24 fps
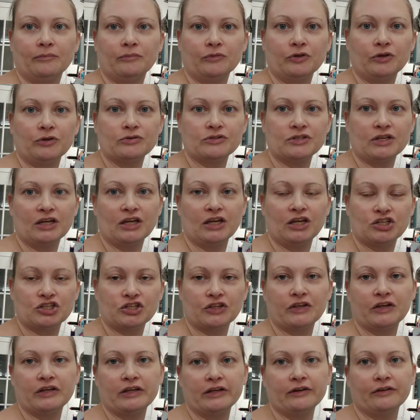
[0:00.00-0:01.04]
using each
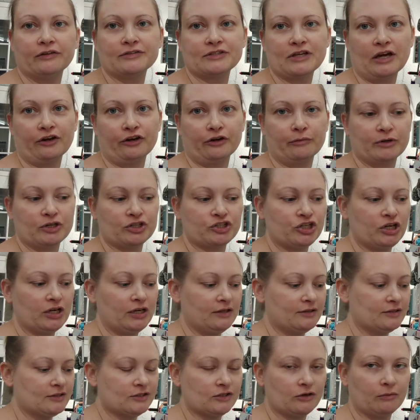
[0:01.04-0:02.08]
of the needles on your
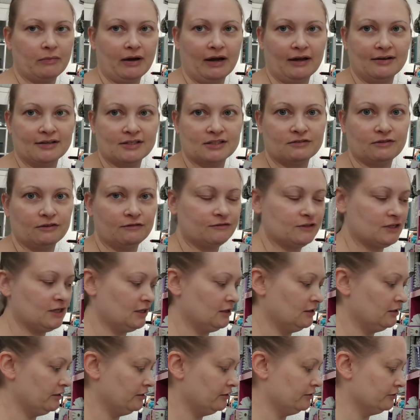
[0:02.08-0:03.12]
machine. So mine has
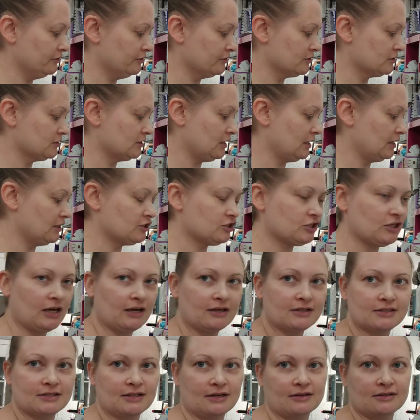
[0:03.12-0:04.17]
15 needles, the H
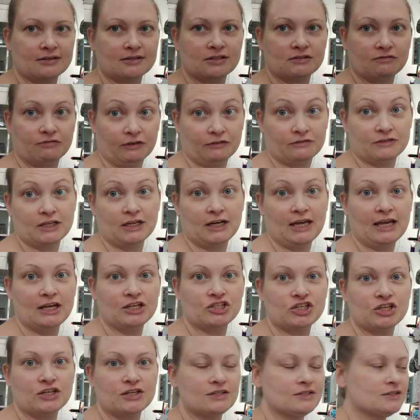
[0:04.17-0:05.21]
test has 15
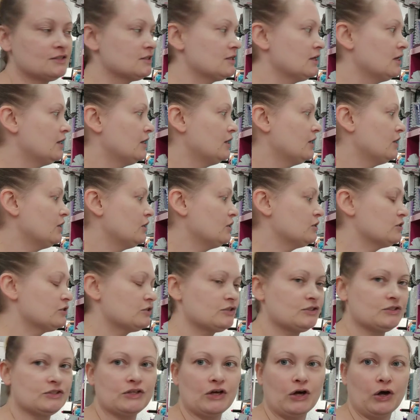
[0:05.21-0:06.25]
H's,
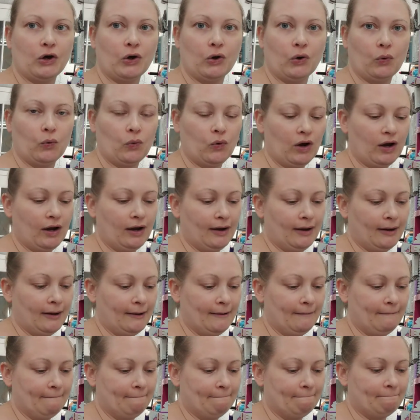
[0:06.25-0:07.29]
so
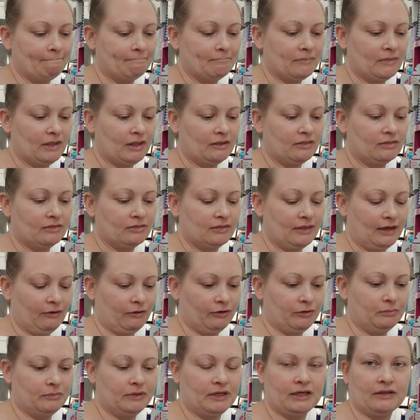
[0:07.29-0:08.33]
that
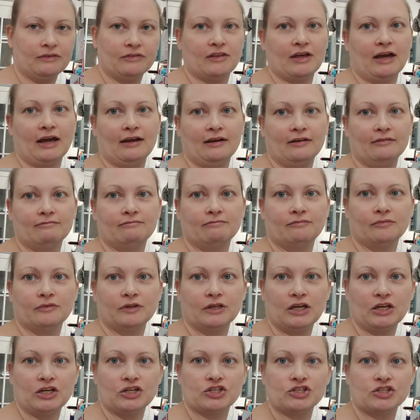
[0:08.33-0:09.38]
would mean that
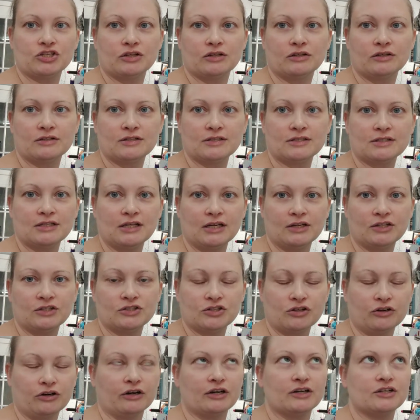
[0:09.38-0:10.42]
each stitch or